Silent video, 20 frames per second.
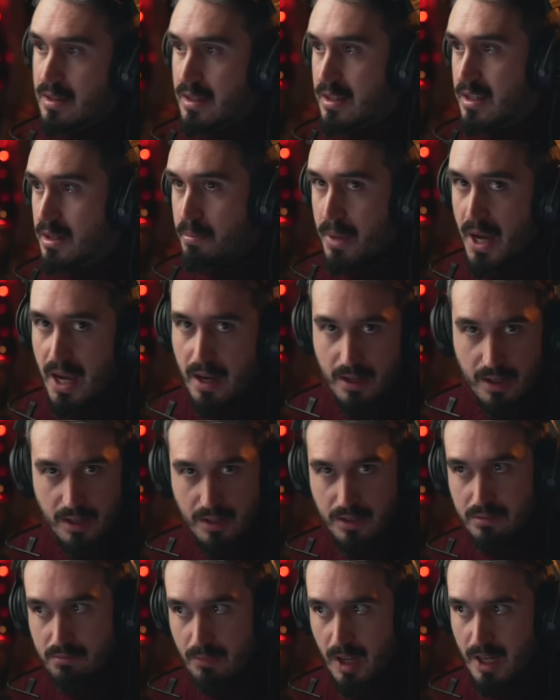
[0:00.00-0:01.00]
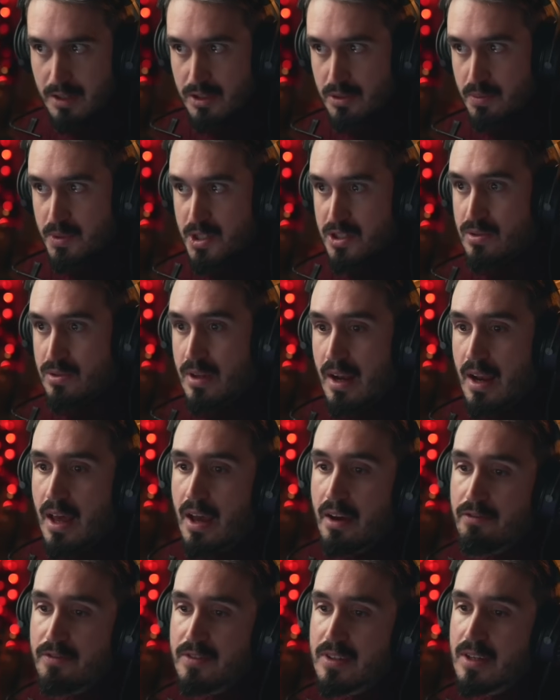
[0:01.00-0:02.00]
in the back and a little bit to the
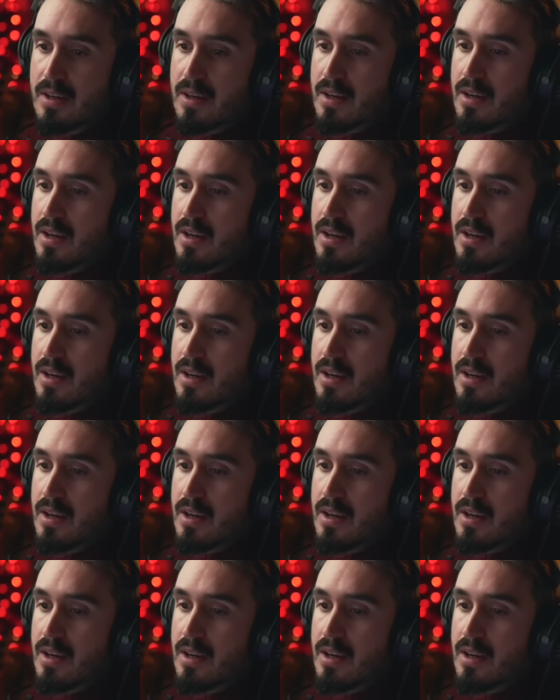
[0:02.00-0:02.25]
left.